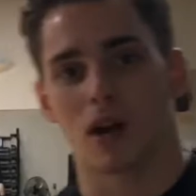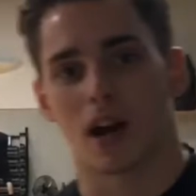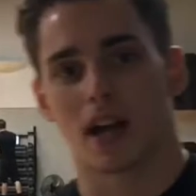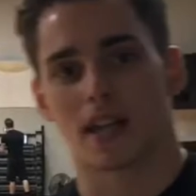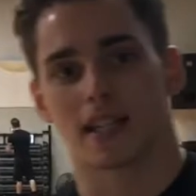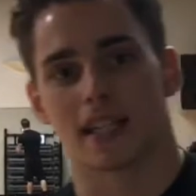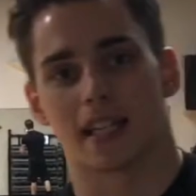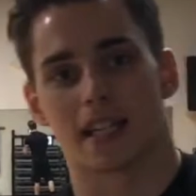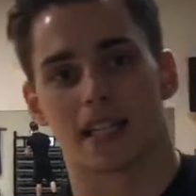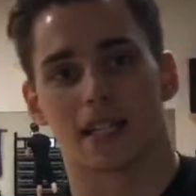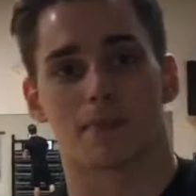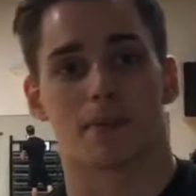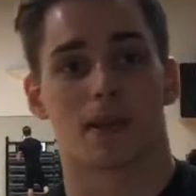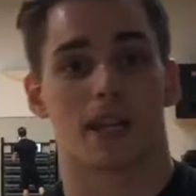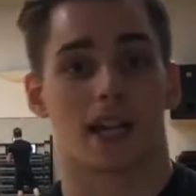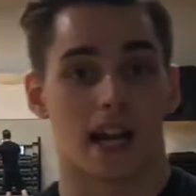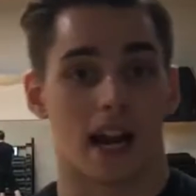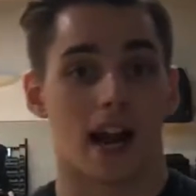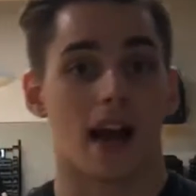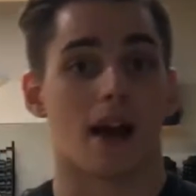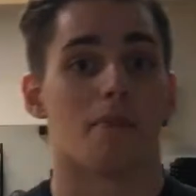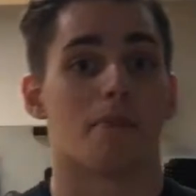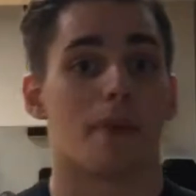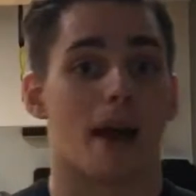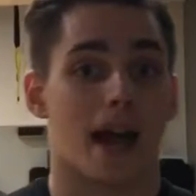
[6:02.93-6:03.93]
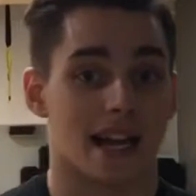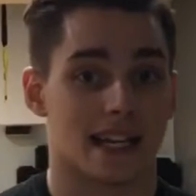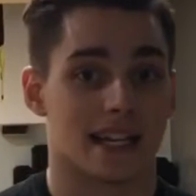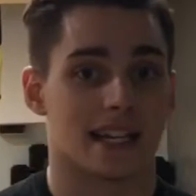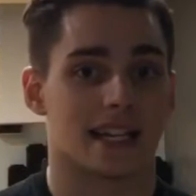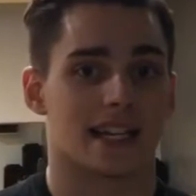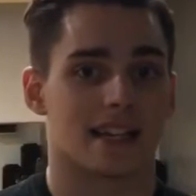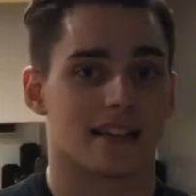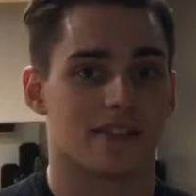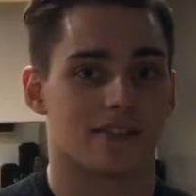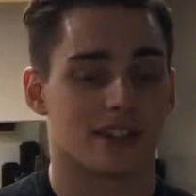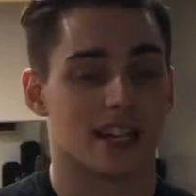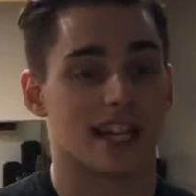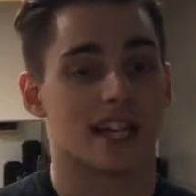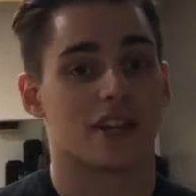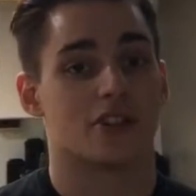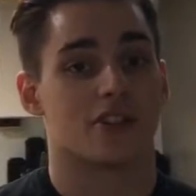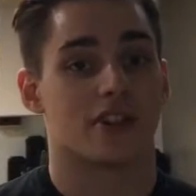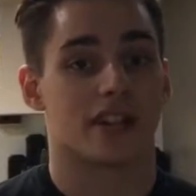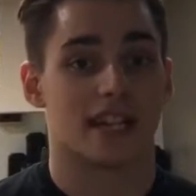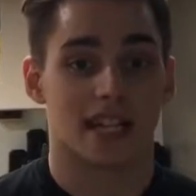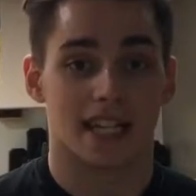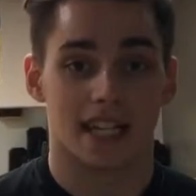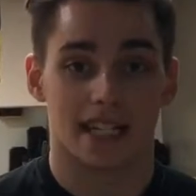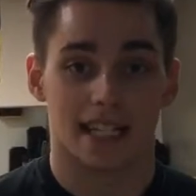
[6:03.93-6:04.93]
process, depending on how bad of an
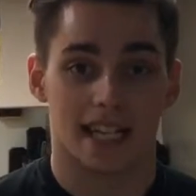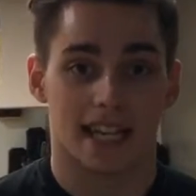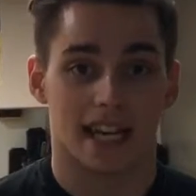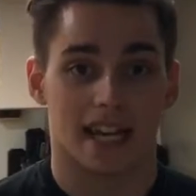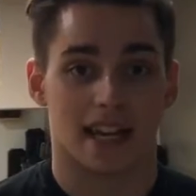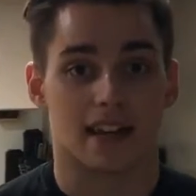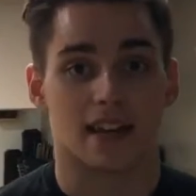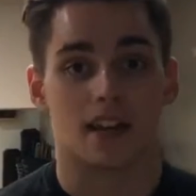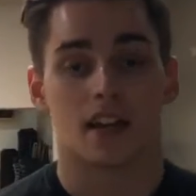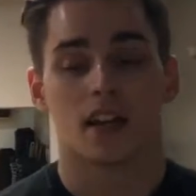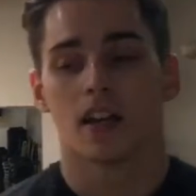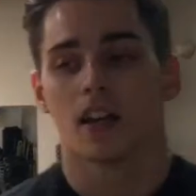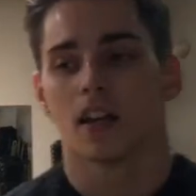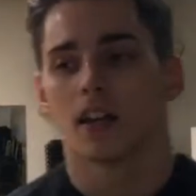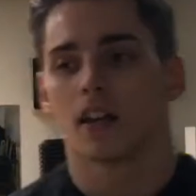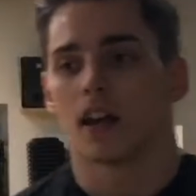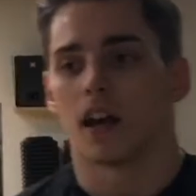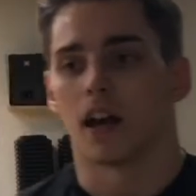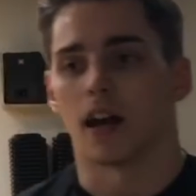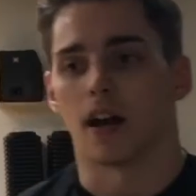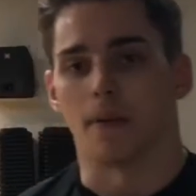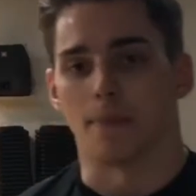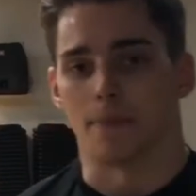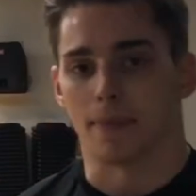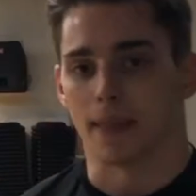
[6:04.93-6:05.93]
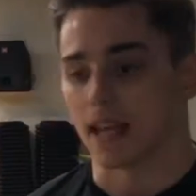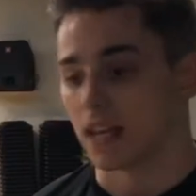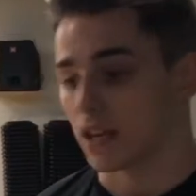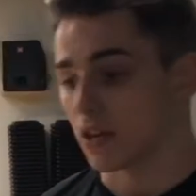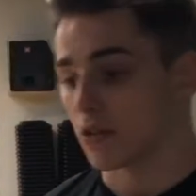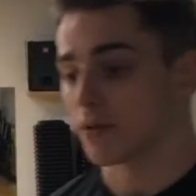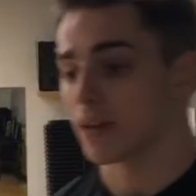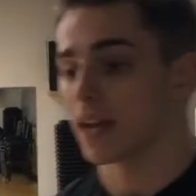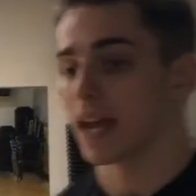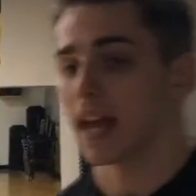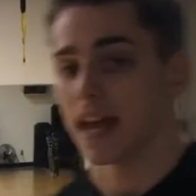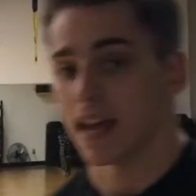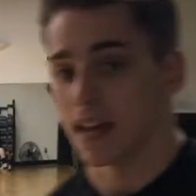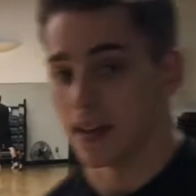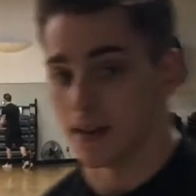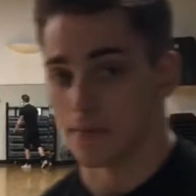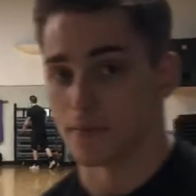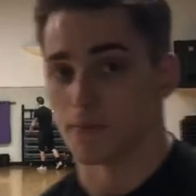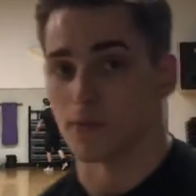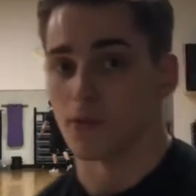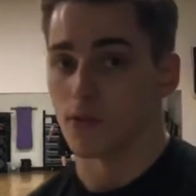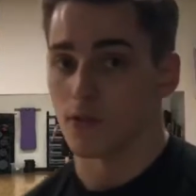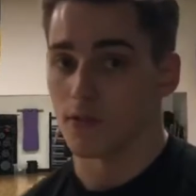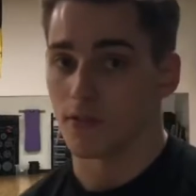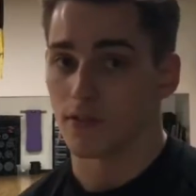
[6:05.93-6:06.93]
injury it is again, that you can
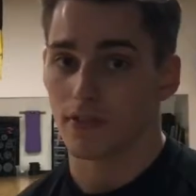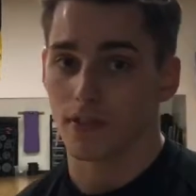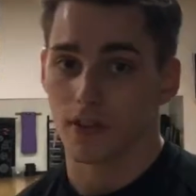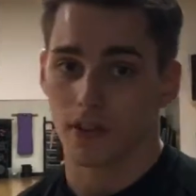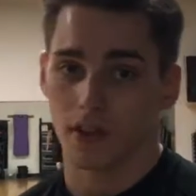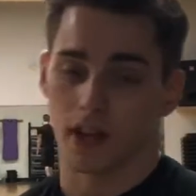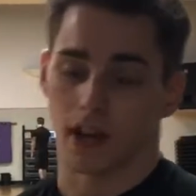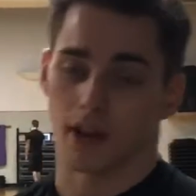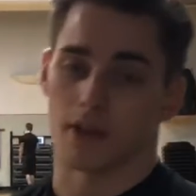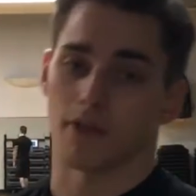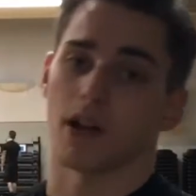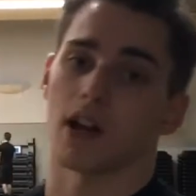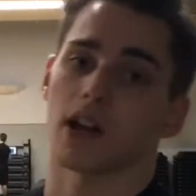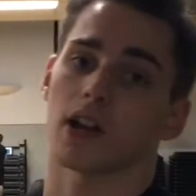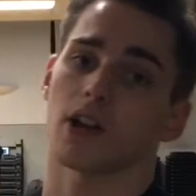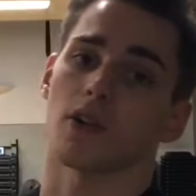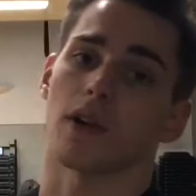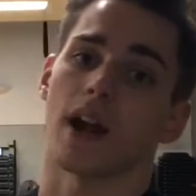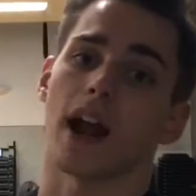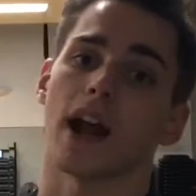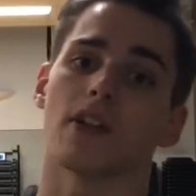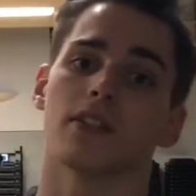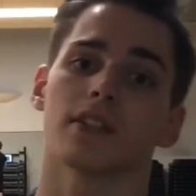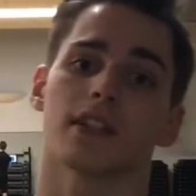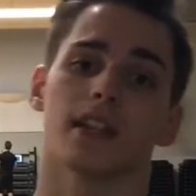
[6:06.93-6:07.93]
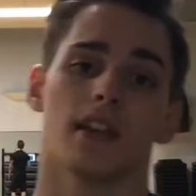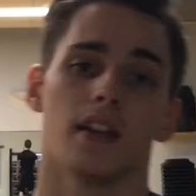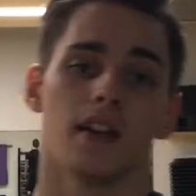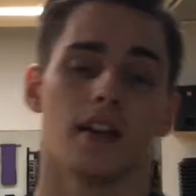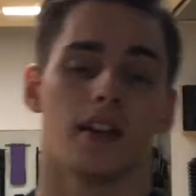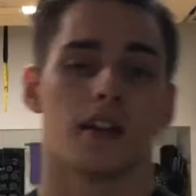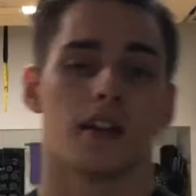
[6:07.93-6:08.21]
move and walk around.